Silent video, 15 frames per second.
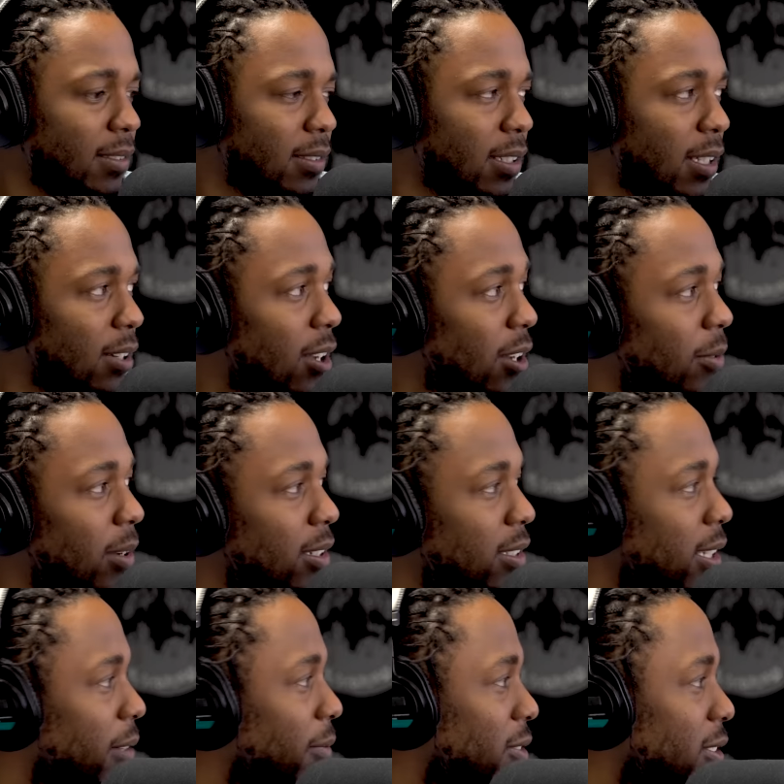Took it all the way to
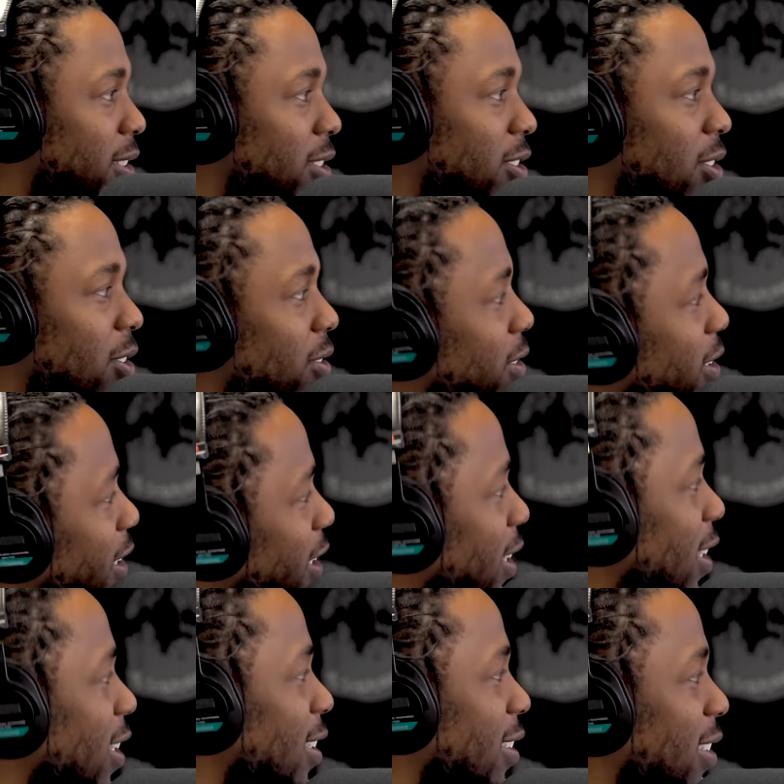San Francisco
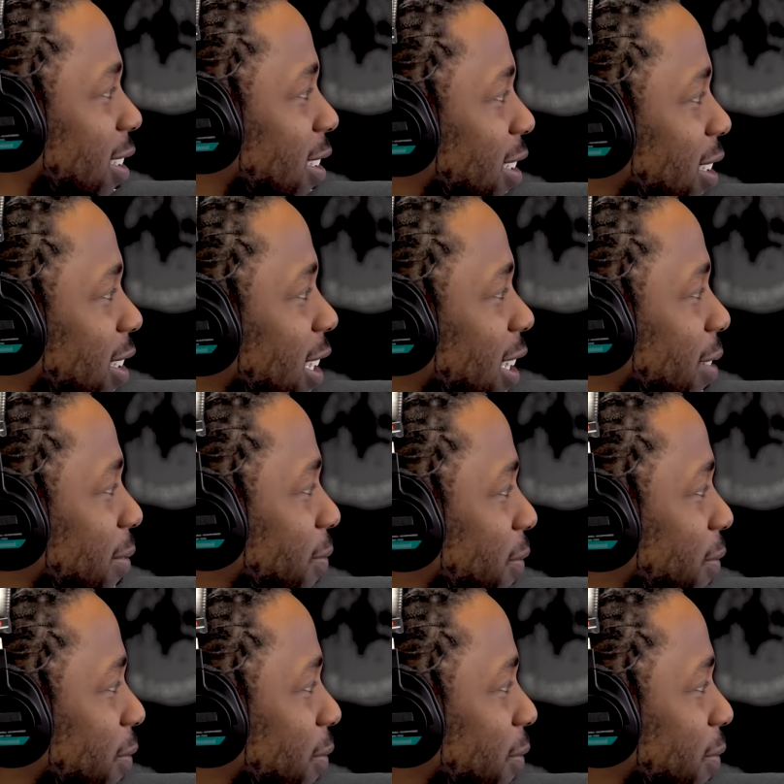to get it